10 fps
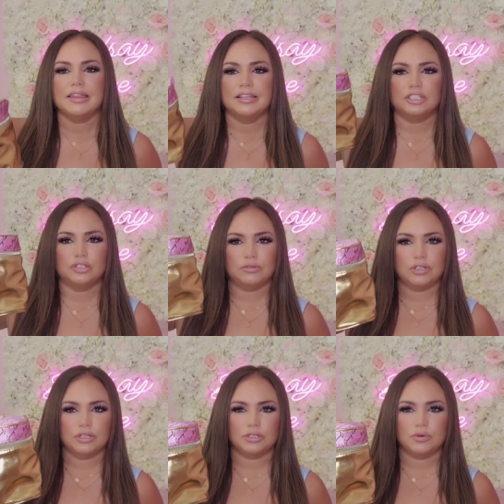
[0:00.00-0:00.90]
this
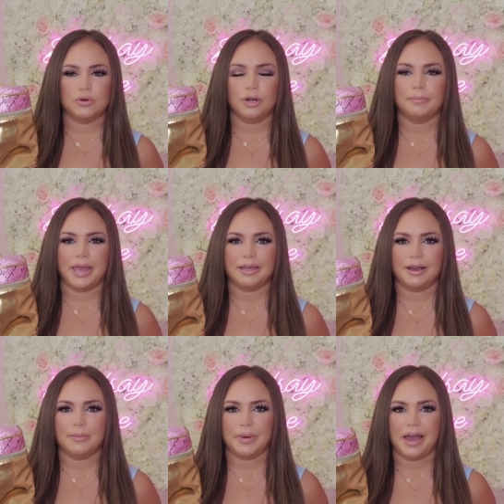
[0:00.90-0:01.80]
Juicy Couture
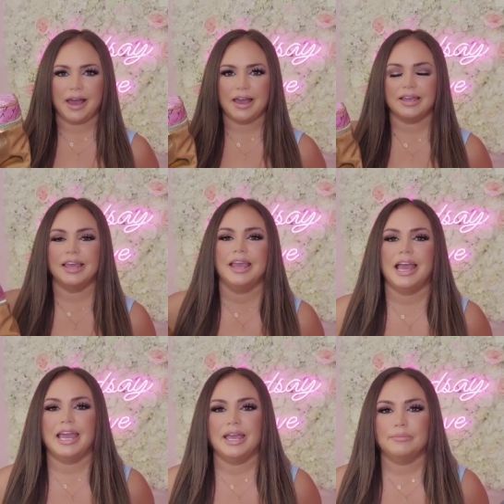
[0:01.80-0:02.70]
makeup bag.
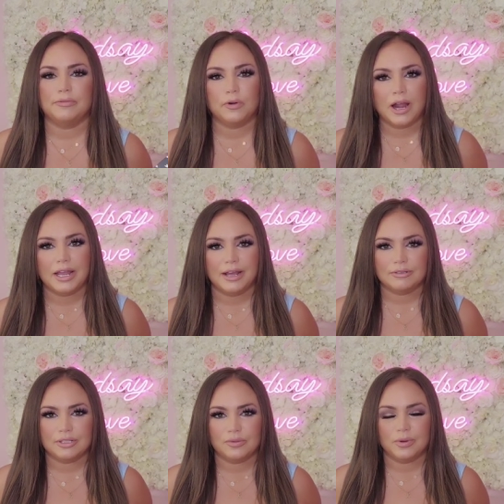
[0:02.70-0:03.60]
And before I
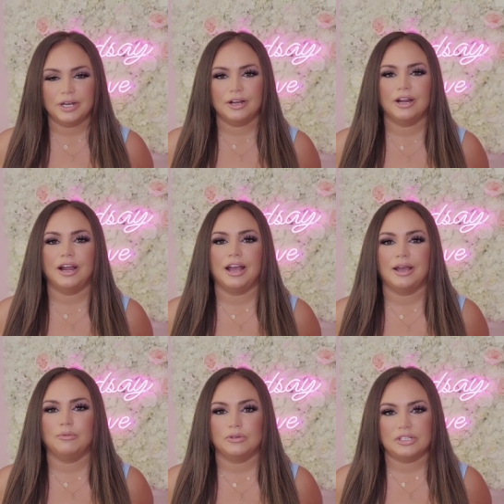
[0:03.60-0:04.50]
announce the winner,
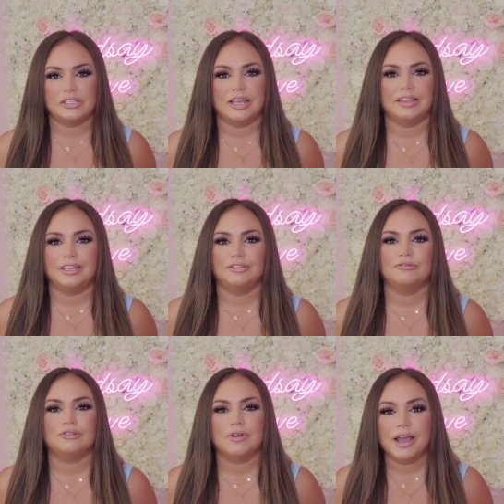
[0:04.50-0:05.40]
I want to say thank
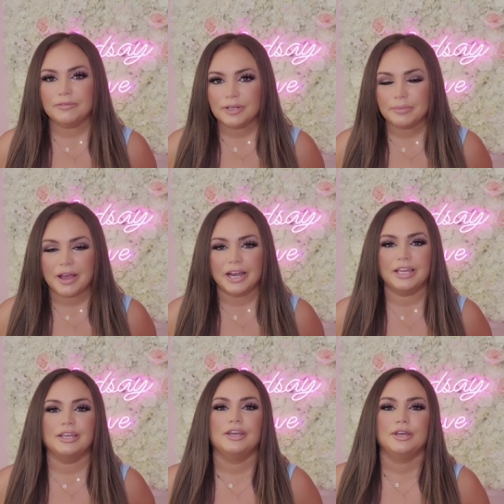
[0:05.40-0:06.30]
you to
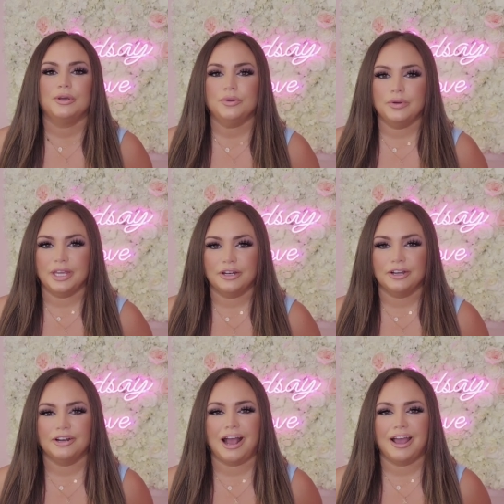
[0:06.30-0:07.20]
everybody who
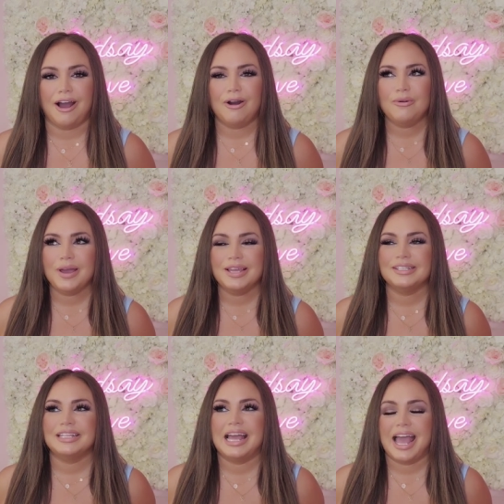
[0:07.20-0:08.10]
entered. I
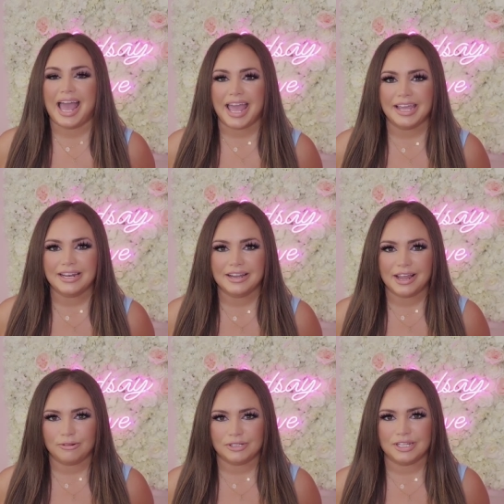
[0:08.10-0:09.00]
always hate
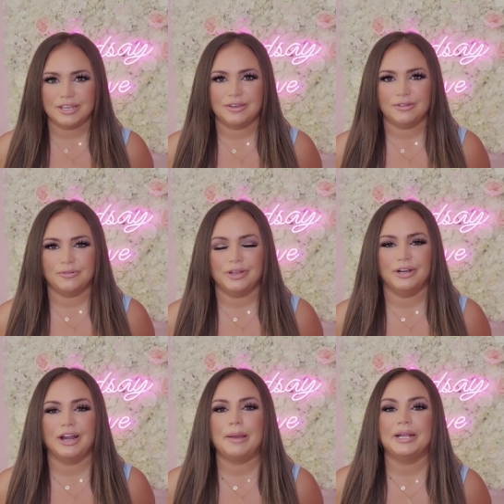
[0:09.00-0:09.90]
announcing the
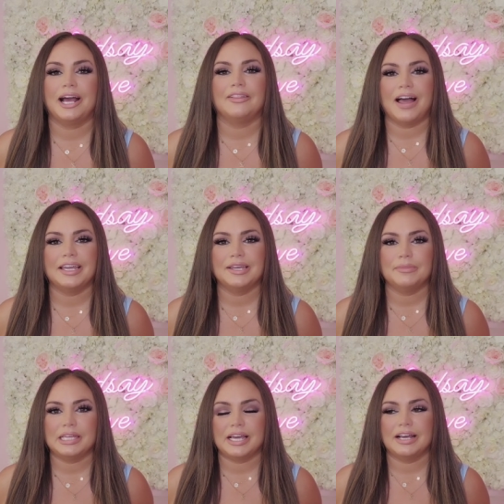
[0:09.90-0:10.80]
winner. I mean, I like
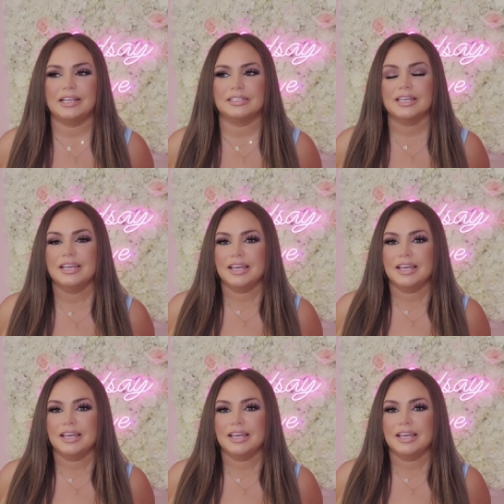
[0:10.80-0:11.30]
it because